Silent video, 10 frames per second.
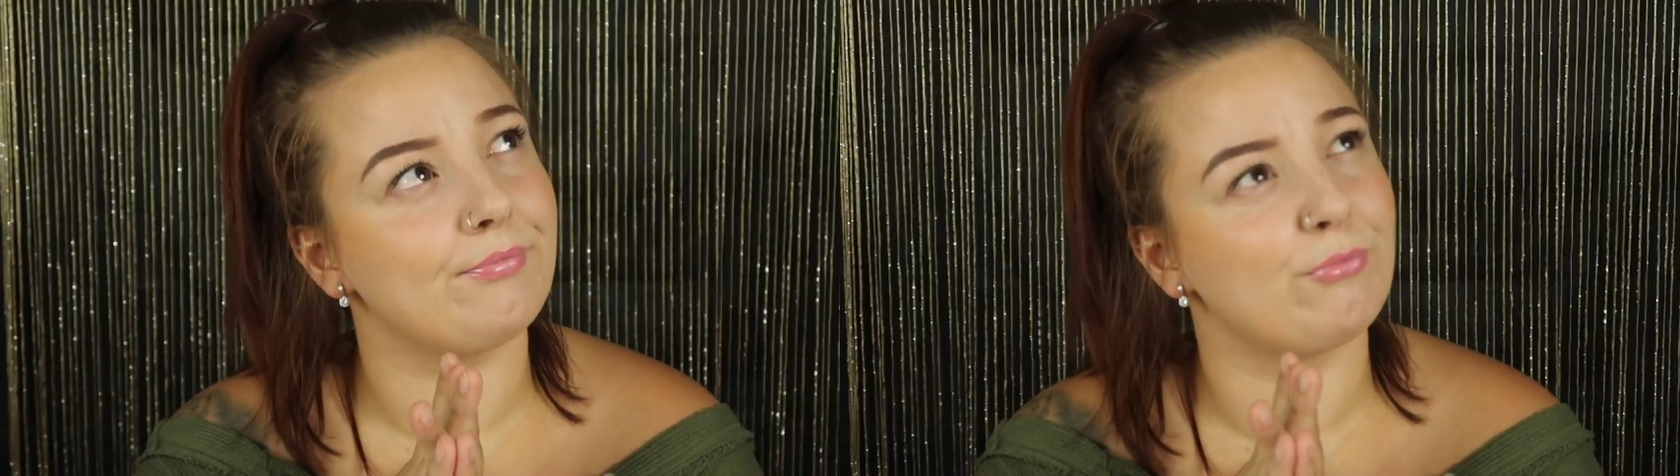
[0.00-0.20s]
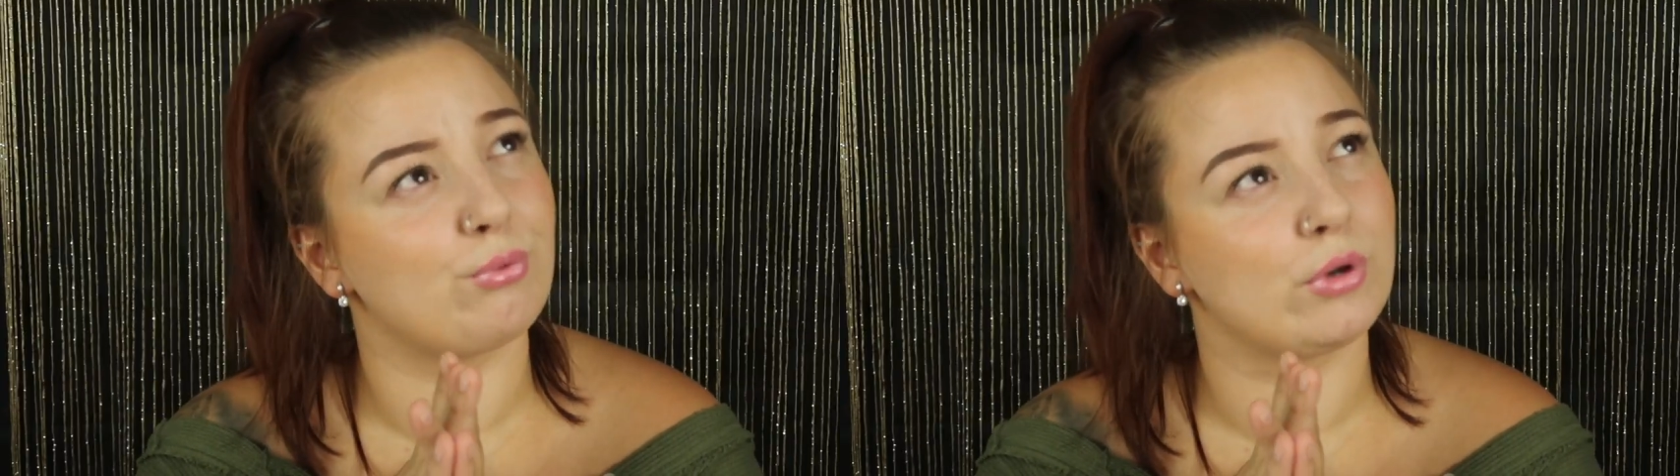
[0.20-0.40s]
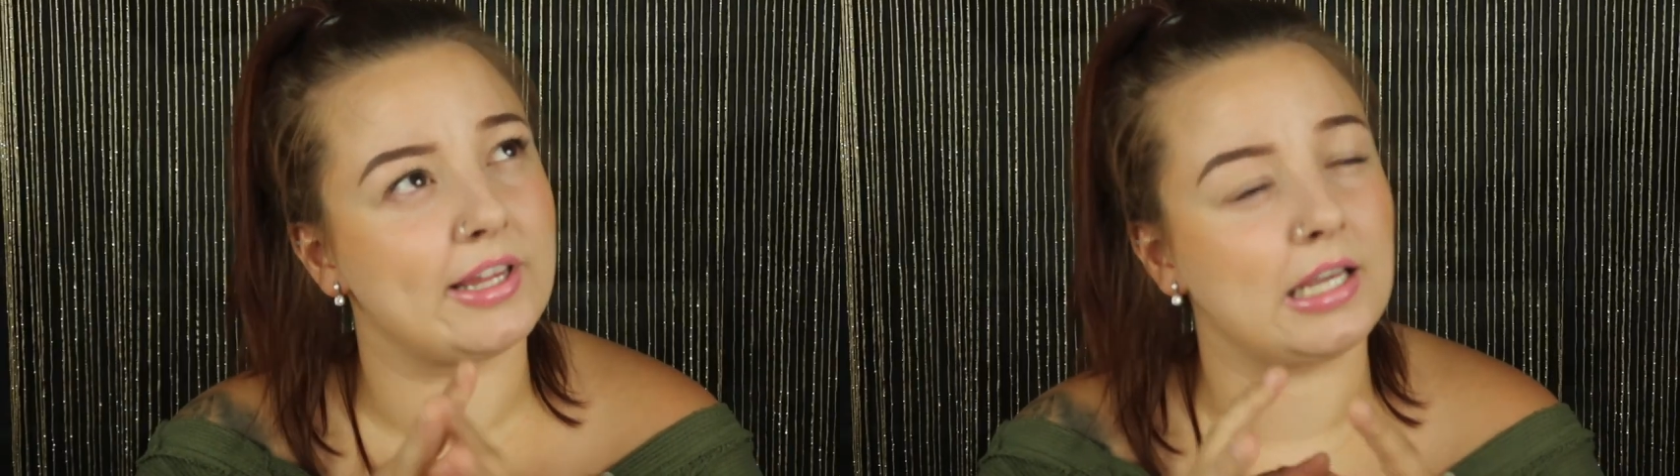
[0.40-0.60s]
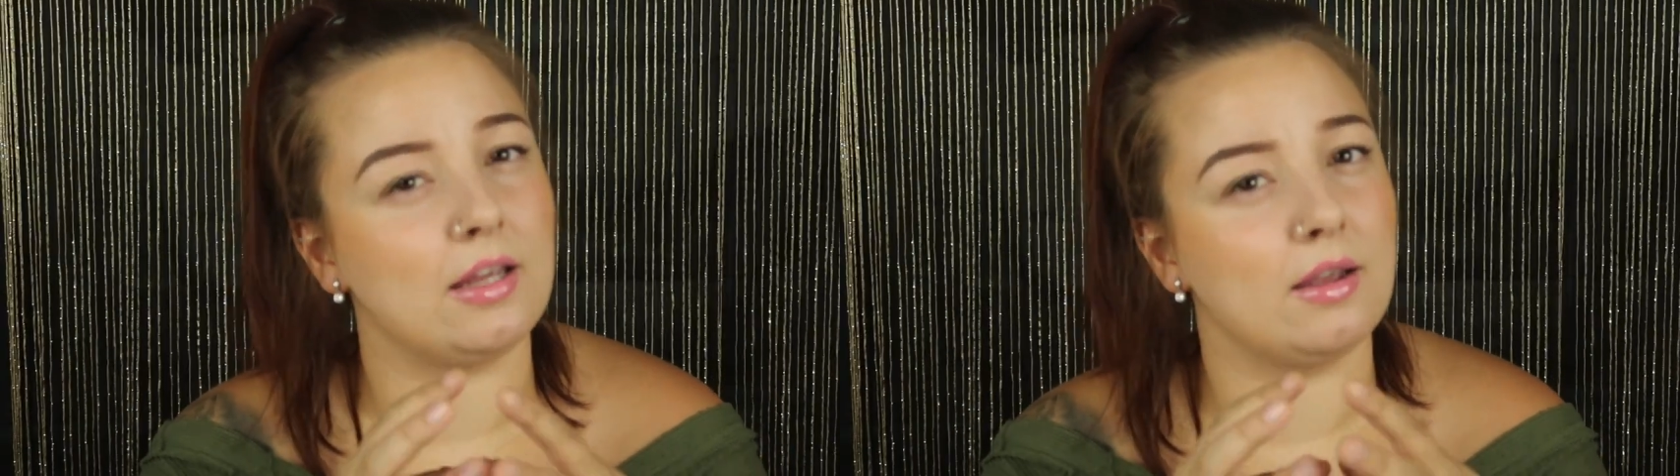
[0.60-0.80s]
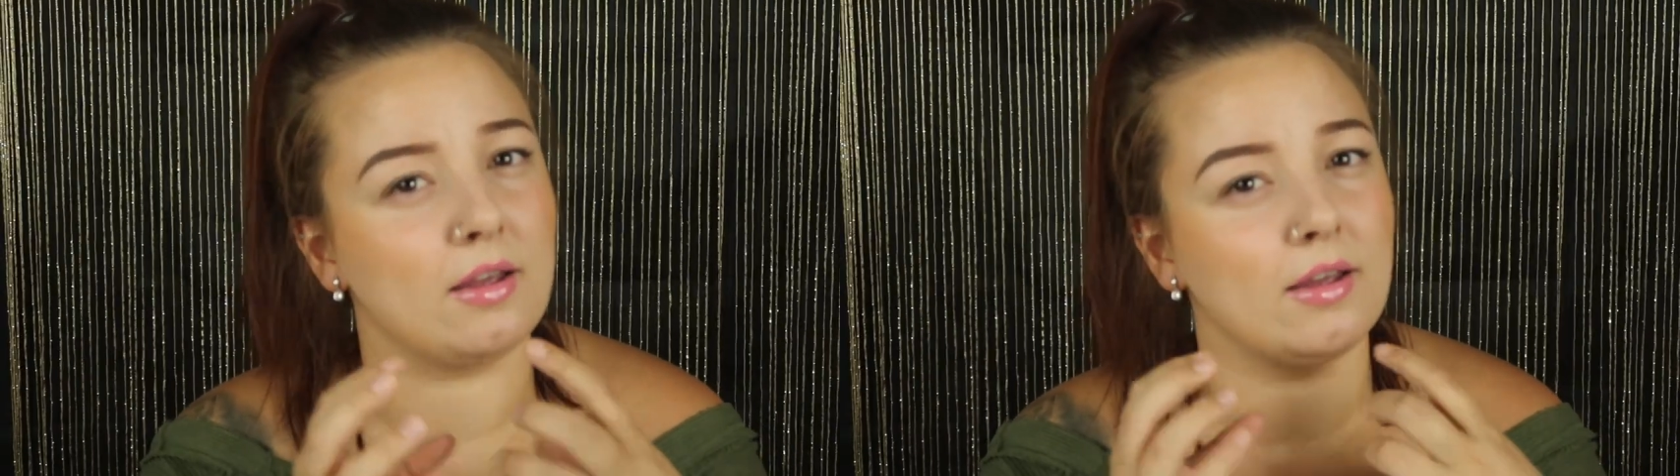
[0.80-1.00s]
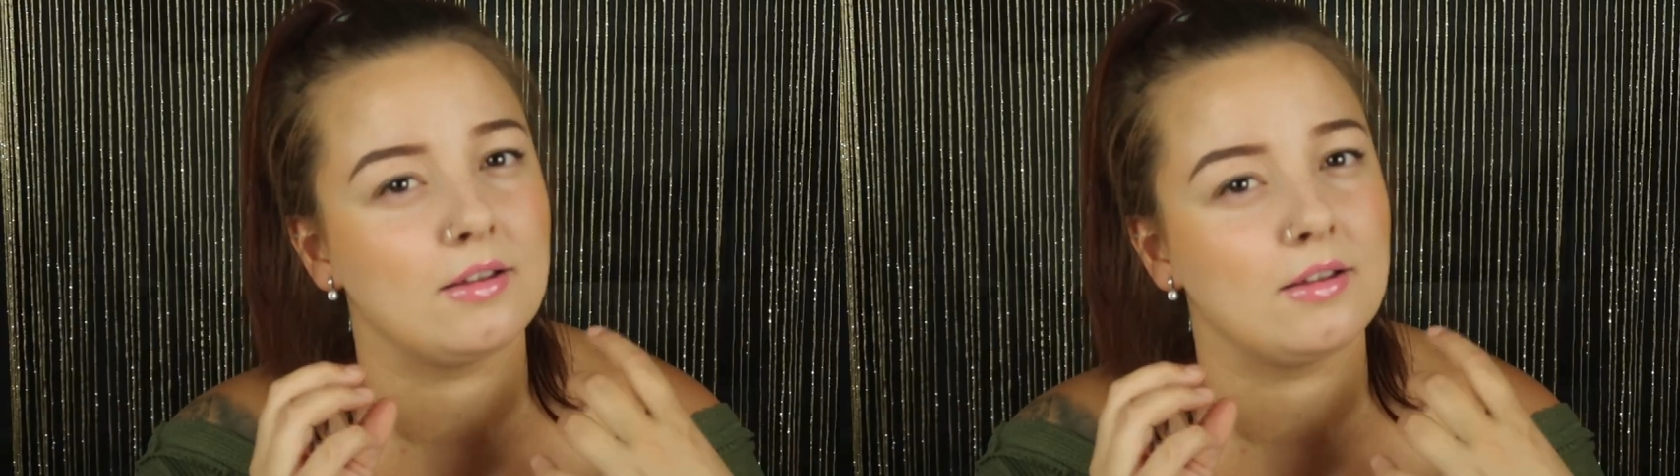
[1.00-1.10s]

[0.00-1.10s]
really